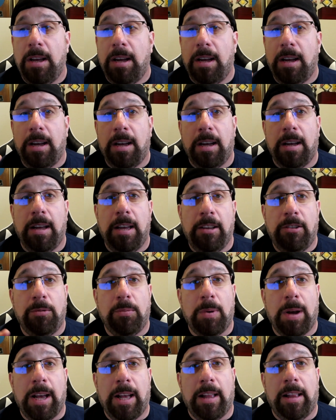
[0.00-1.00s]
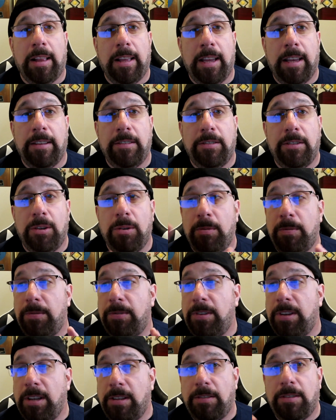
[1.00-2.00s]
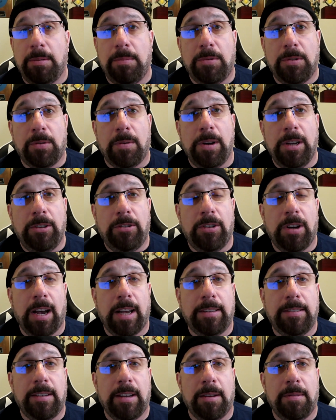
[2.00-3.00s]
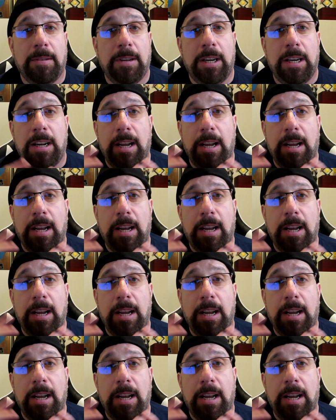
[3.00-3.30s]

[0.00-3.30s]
as well as you've seen some screenshots of it.